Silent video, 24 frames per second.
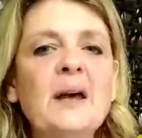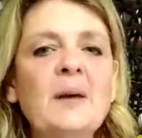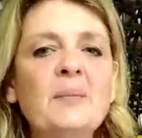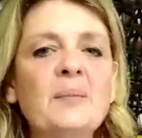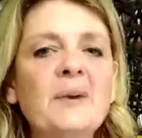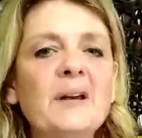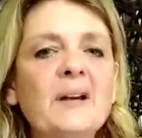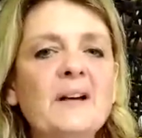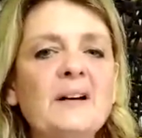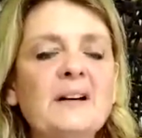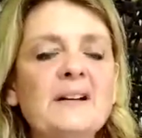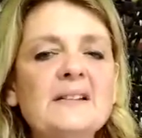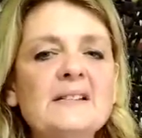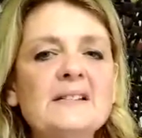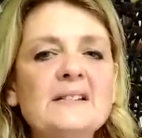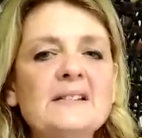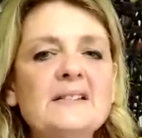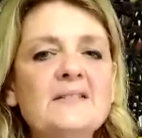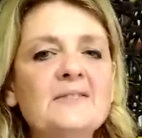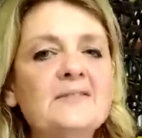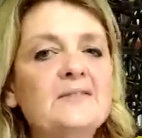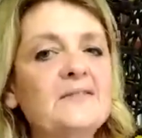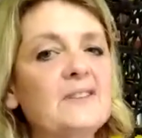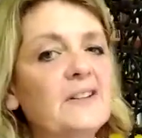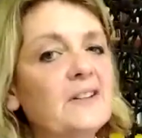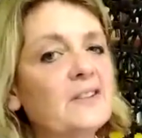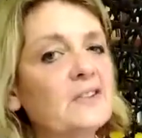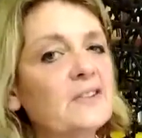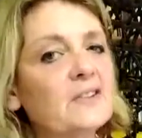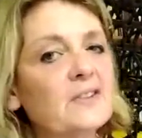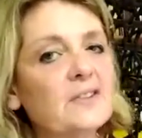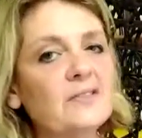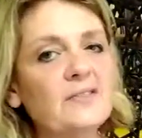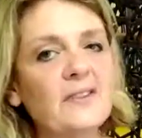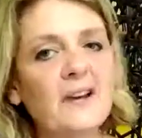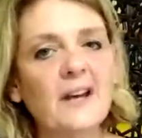because they've
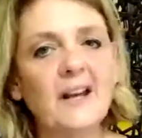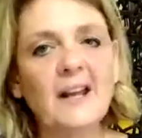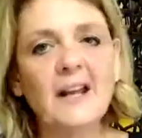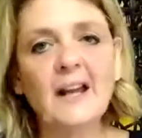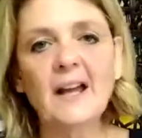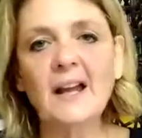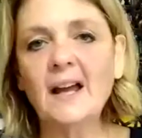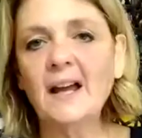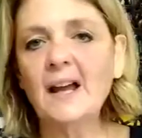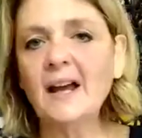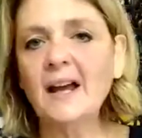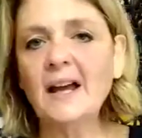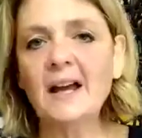featured very